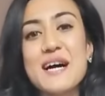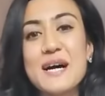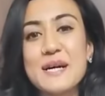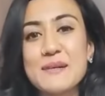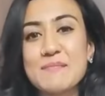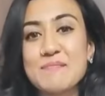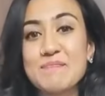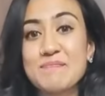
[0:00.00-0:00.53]

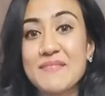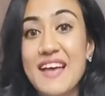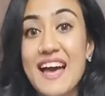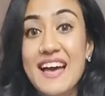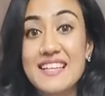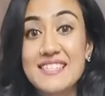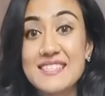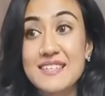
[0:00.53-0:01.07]
Um,
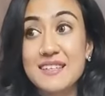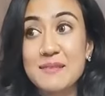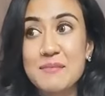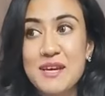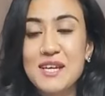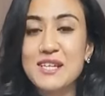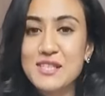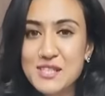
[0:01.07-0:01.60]
and uh,
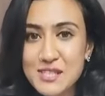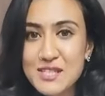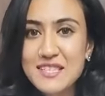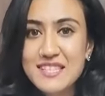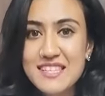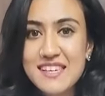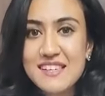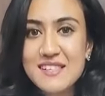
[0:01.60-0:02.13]
my
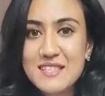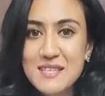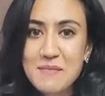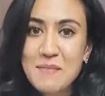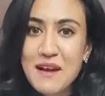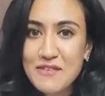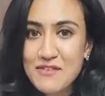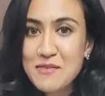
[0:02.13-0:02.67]
additional skills
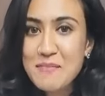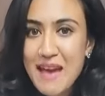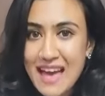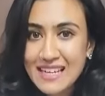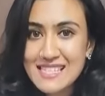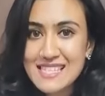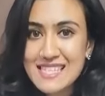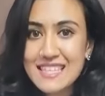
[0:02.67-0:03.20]
apart from
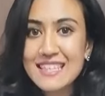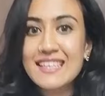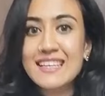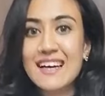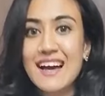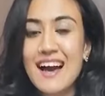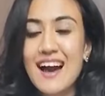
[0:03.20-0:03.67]
acting